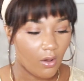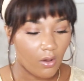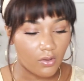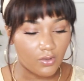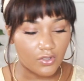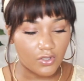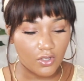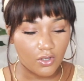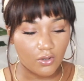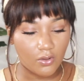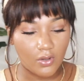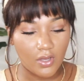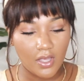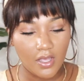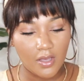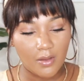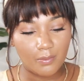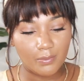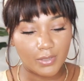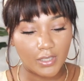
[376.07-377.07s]
Also,
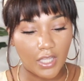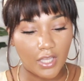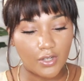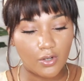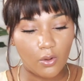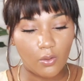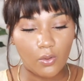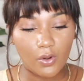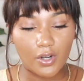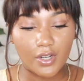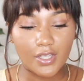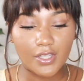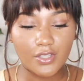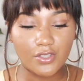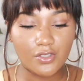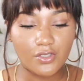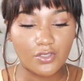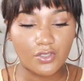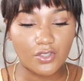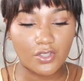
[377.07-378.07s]
blood
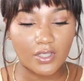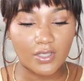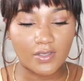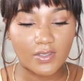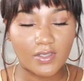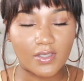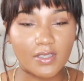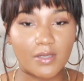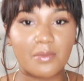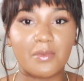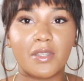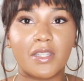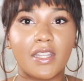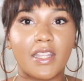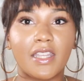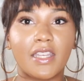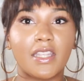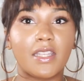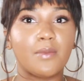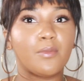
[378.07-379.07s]
orange is
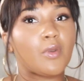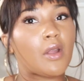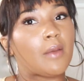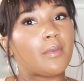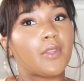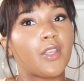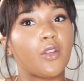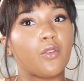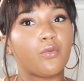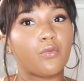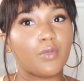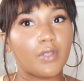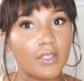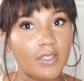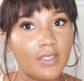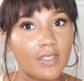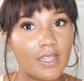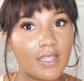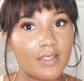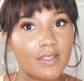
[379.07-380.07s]
stimulating, probably a
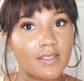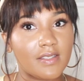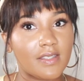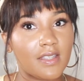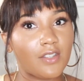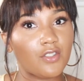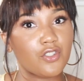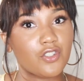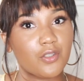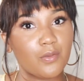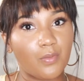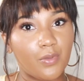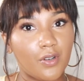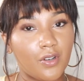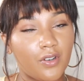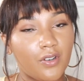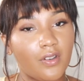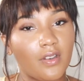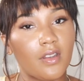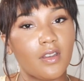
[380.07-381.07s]
really nice scent to
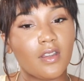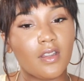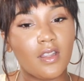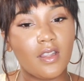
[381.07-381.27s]
burn.